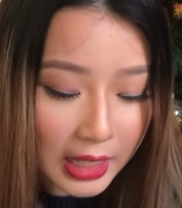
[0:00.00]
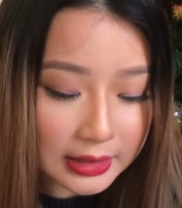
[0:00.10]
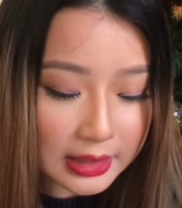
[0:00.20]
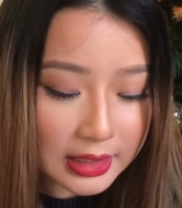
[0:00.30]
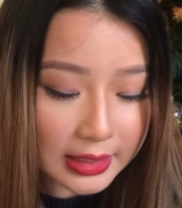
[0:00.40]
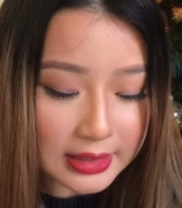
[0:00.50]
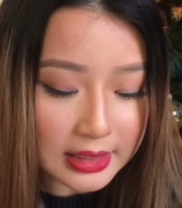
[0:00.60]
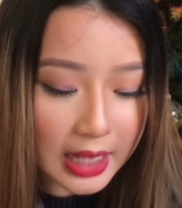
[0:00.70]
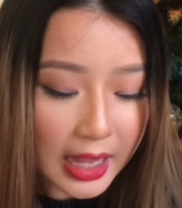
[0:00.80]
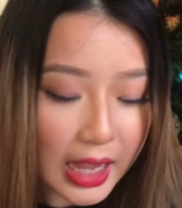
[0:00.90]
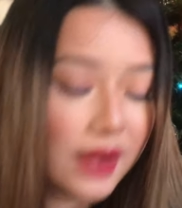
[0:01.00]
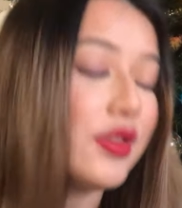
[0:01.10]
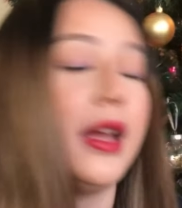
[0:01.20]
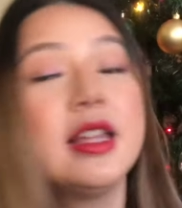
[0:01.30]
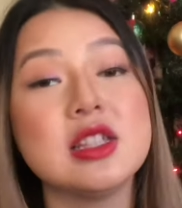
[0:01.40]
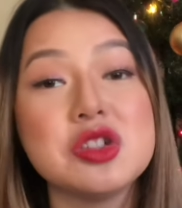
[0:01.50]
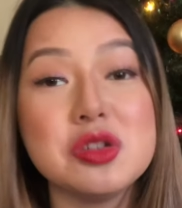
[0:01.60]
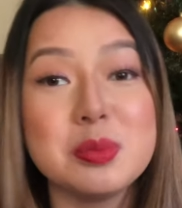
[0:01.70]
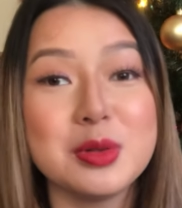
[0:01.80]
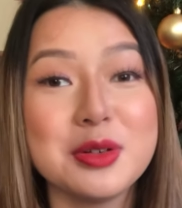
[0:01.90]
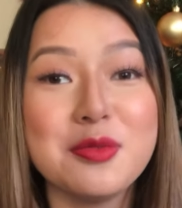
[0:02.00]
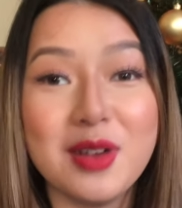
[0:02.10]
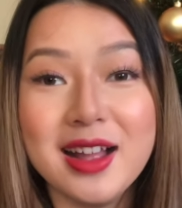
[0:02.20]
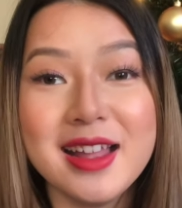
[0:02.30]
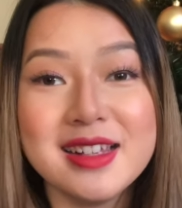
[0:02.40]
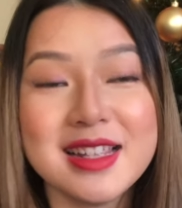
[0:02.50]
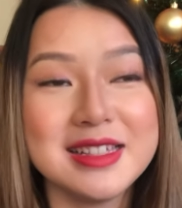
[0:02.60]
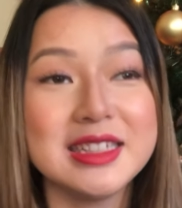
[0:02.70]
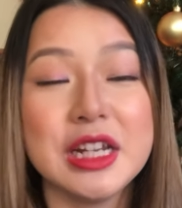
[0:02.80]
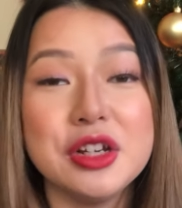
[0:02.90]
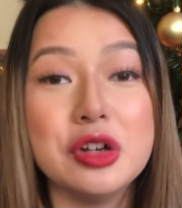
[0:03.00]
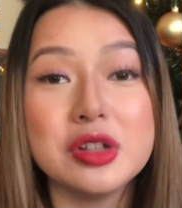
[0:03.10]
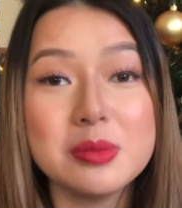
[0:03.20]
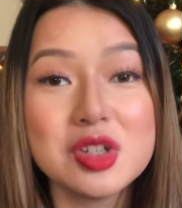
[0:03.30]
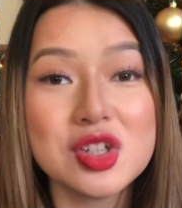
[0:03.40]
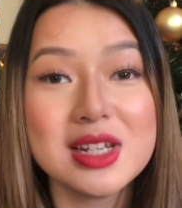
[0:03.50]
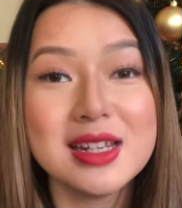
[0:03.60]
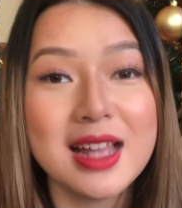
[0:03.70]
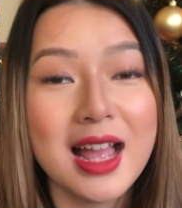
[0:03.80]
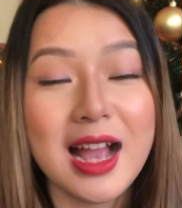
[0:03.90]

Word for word: And then the next thing I have that it's super fun is a karaoke machine.